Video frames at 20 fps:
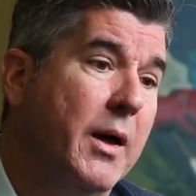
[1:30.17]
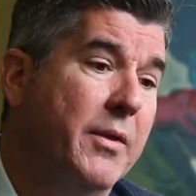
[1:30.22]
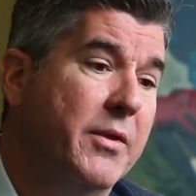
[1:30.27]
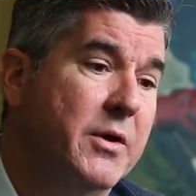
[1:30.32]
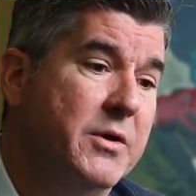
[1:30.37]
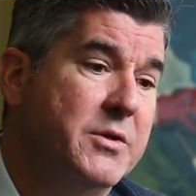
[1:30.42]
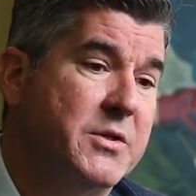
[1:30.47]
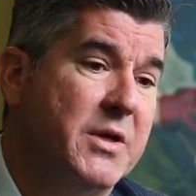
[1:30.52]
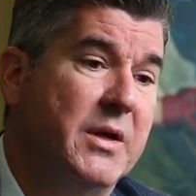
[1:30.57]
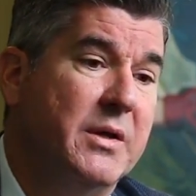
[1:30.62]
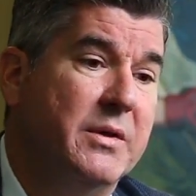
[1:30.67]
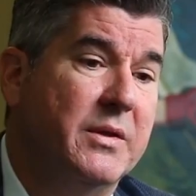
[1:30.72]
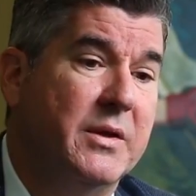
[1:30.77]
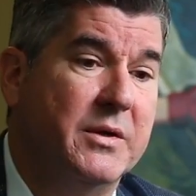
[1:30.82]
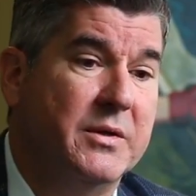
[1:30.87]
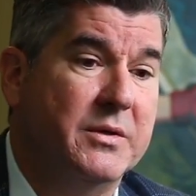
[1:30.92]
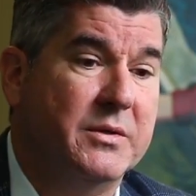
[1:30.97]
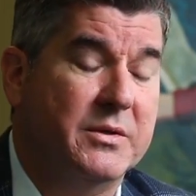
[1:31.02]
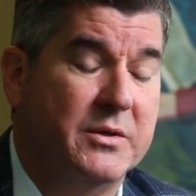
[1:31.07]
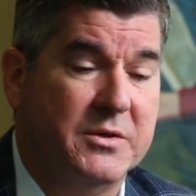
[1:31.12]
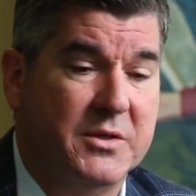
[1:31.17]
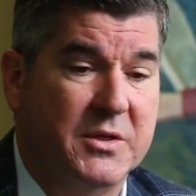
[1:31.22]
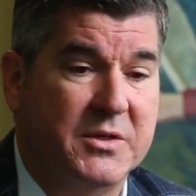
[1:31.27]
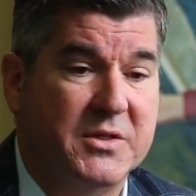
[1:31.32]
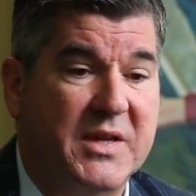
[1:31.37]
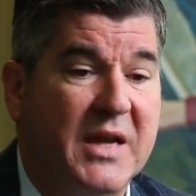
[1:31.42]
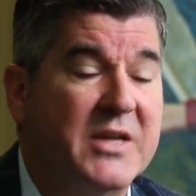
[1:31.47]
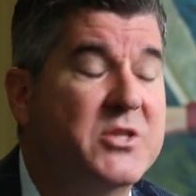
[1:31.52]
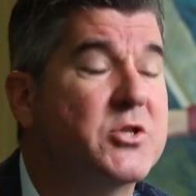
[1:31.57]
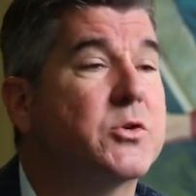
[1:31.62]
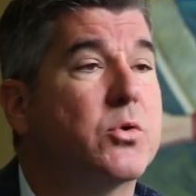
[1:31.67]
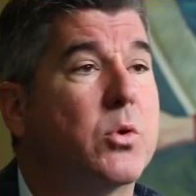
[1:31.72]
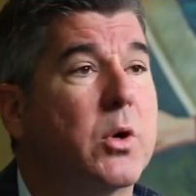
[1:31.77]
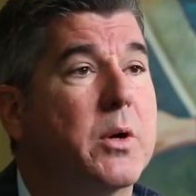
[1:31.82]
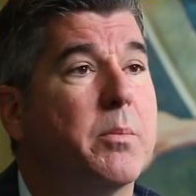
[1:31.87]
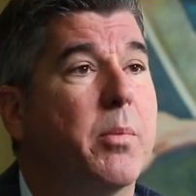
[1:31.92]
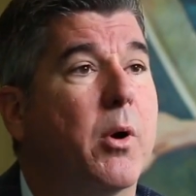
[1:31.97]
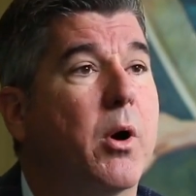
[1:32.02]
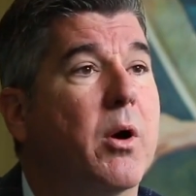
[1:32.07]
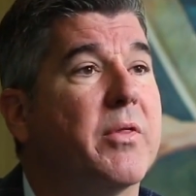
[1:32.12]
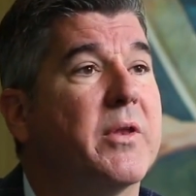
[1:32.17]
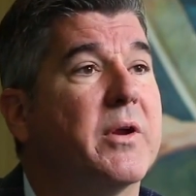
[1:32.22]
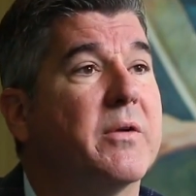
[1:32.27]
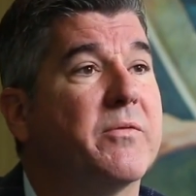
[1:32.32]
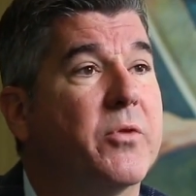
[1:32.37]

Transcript: There's a statutory bar that